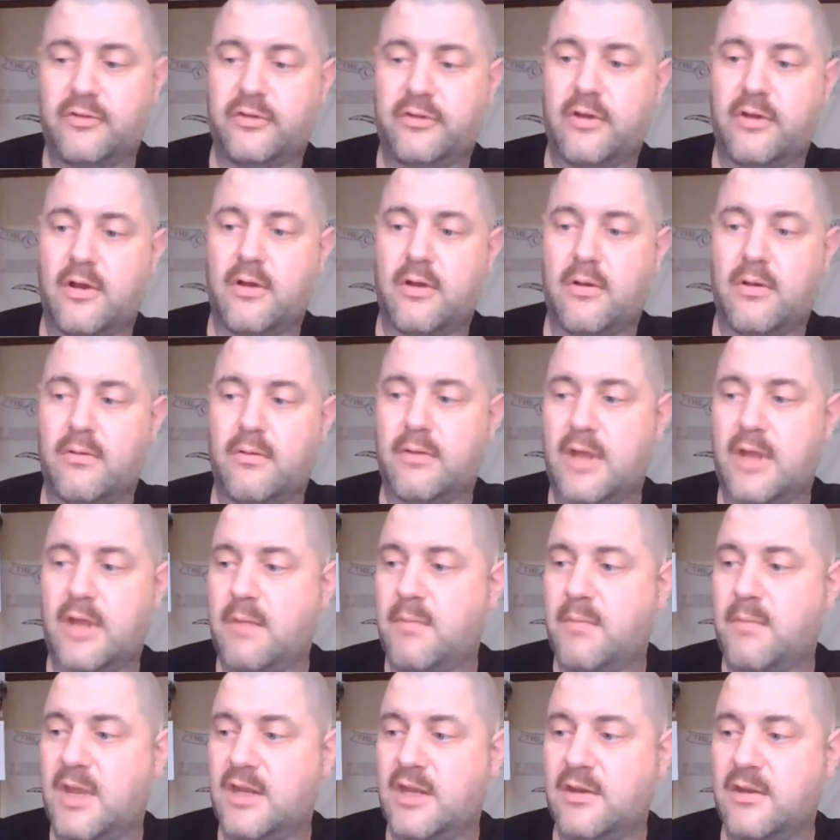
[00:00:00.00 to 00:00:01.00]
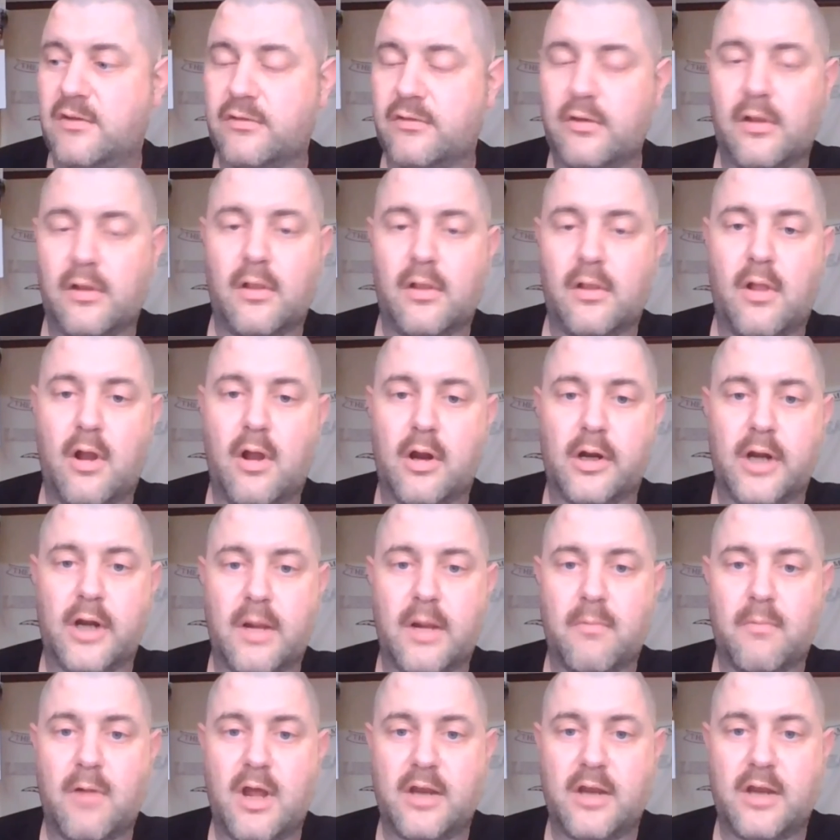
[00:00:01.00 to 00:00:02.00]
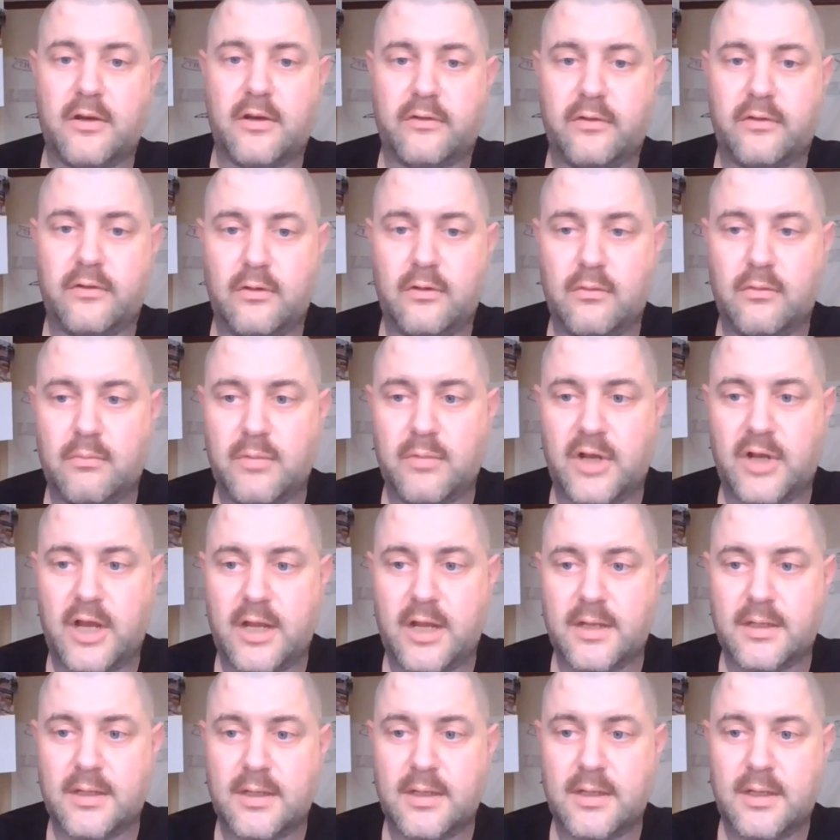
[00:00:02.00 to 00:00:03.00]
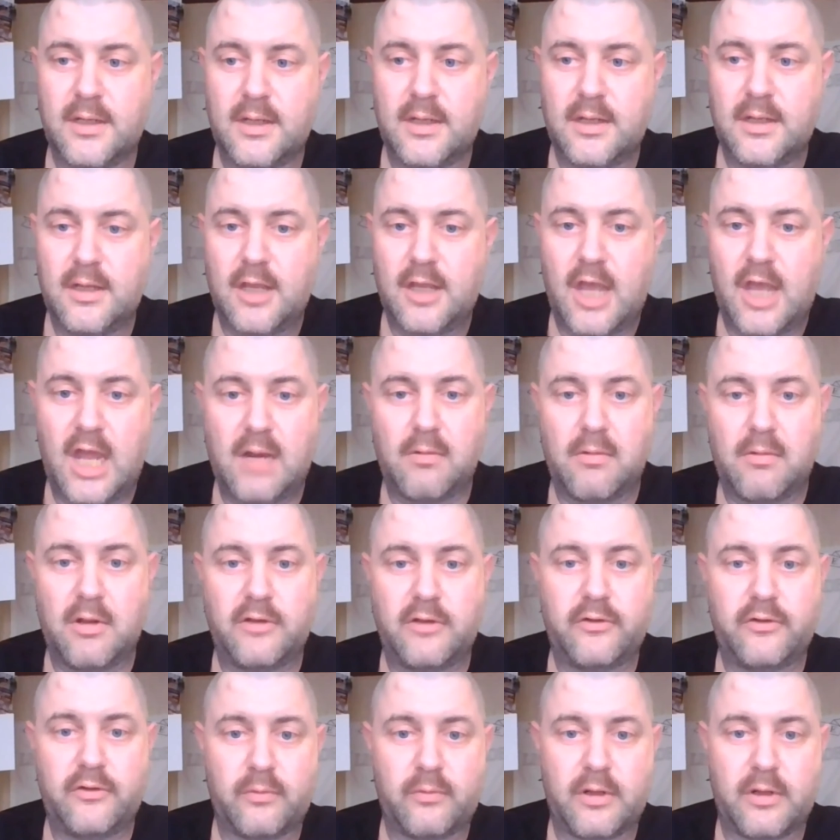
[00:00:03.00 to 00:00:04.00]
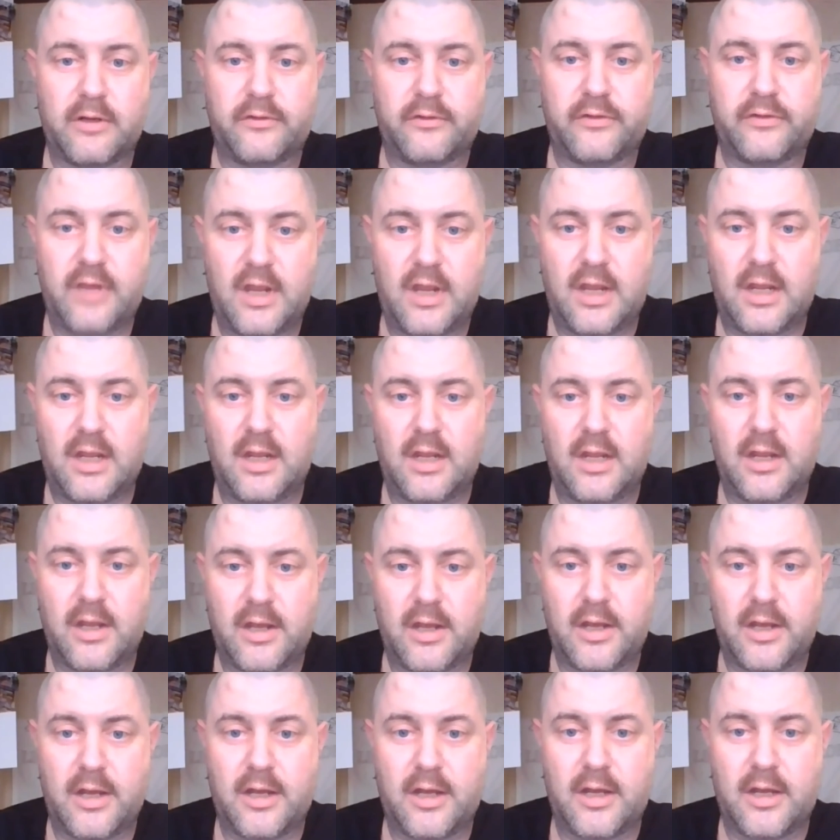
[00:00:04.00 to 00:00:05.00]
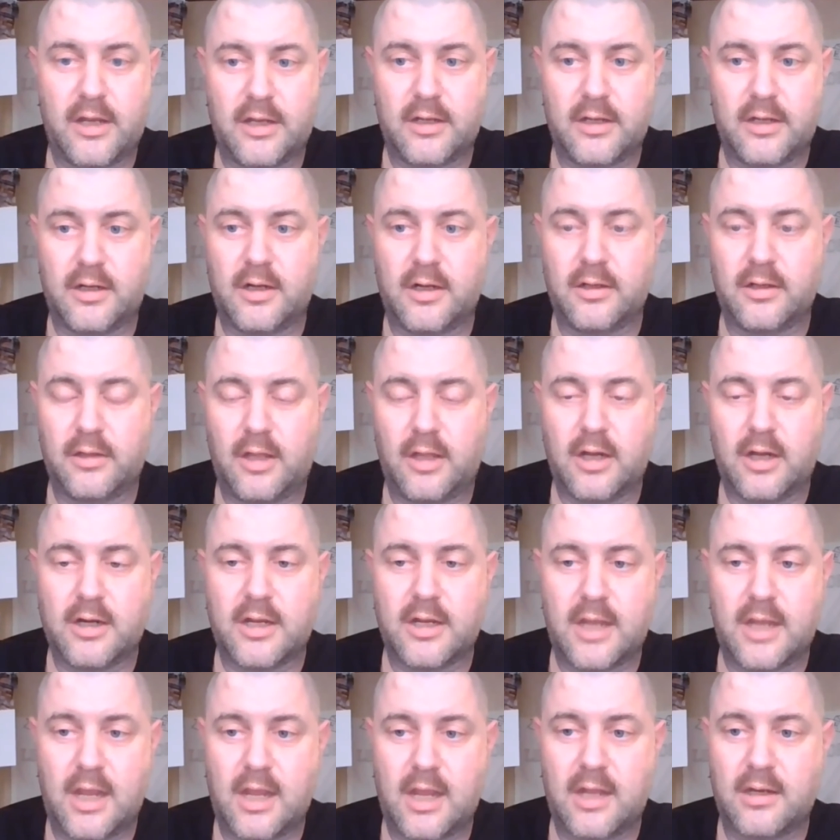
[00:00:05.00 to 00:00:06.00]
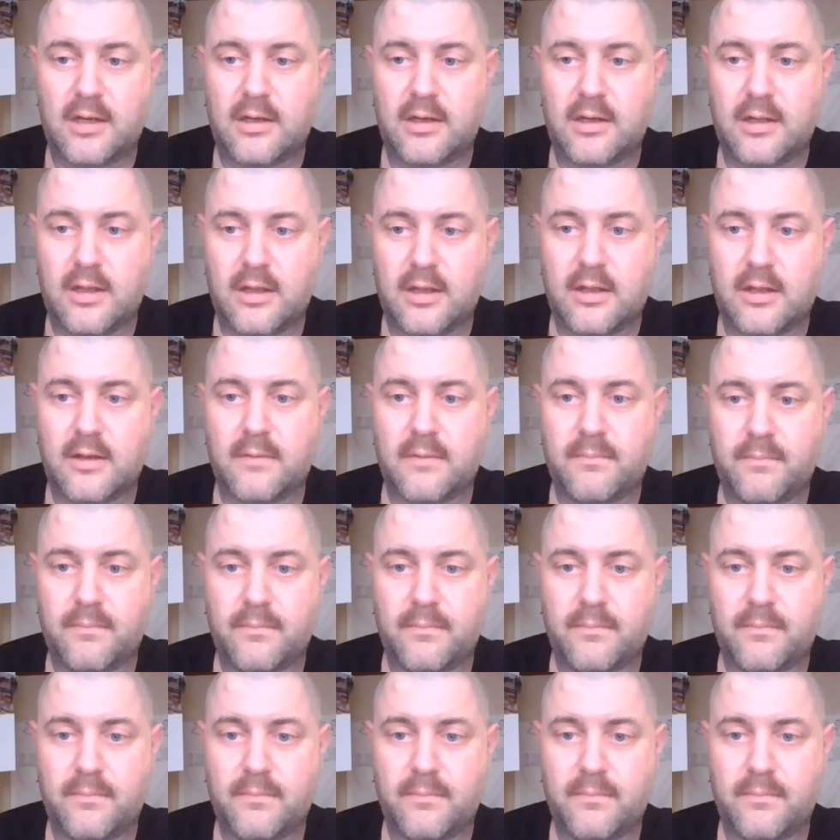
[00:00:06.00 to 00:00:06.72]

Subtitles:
So I made this a little longer than I wanted to, but anyway, just want to say good luck, and